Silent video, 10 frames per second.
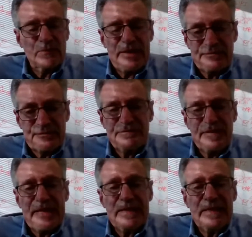We have to
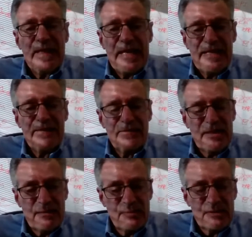fight and have the
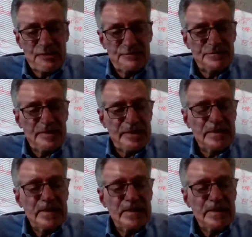capability of fighting.